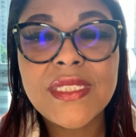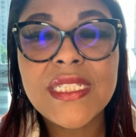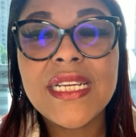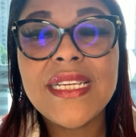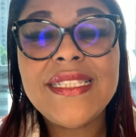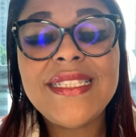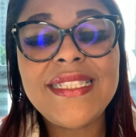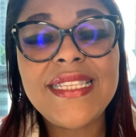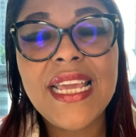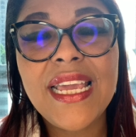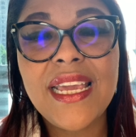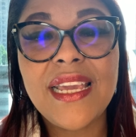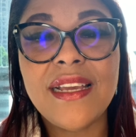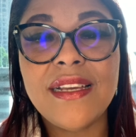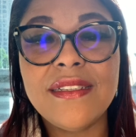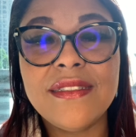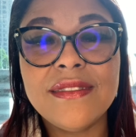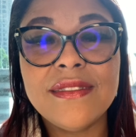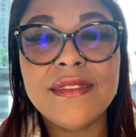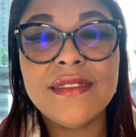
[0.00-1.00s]

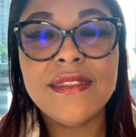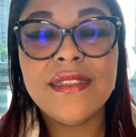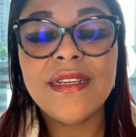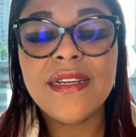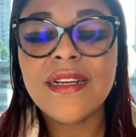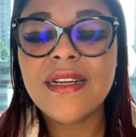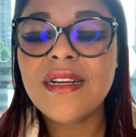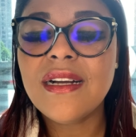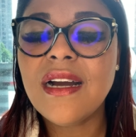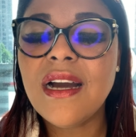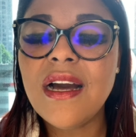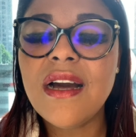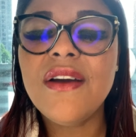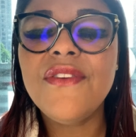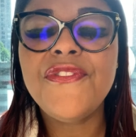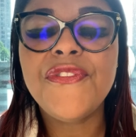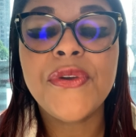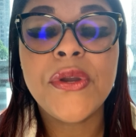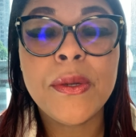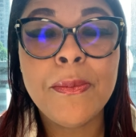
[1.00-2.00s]
C,
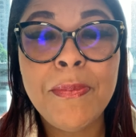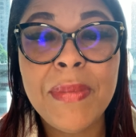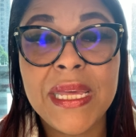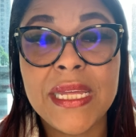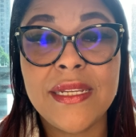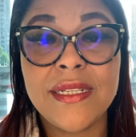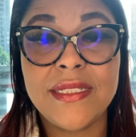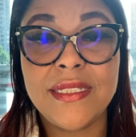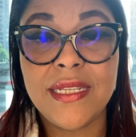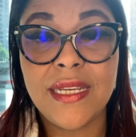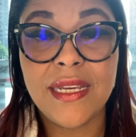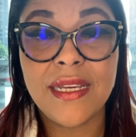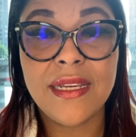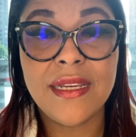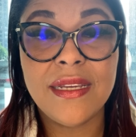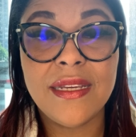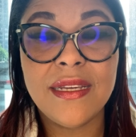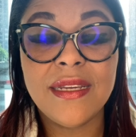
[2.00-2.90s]
comfortability.